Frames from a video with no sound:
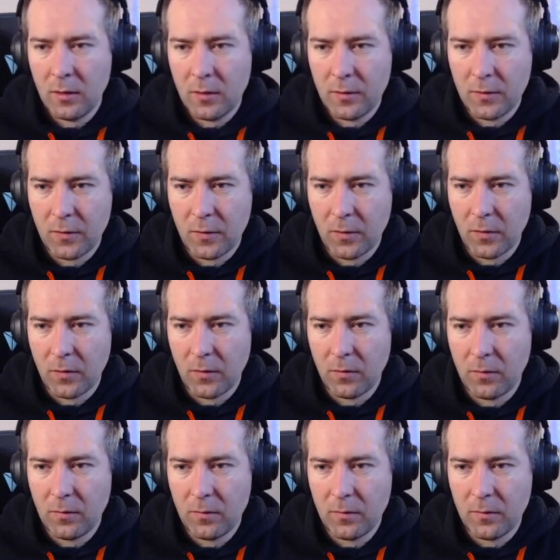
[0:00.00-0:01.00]

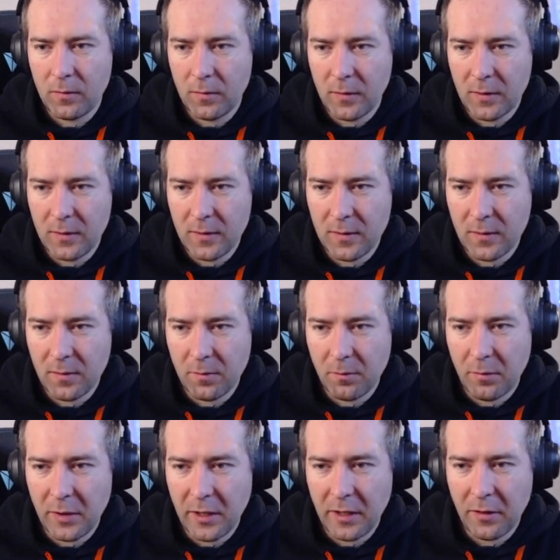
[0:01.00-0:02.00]
So this is a
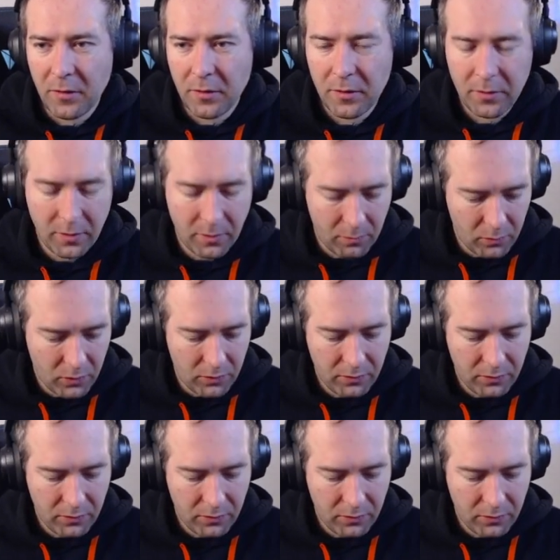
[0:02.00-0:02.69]
bigger number,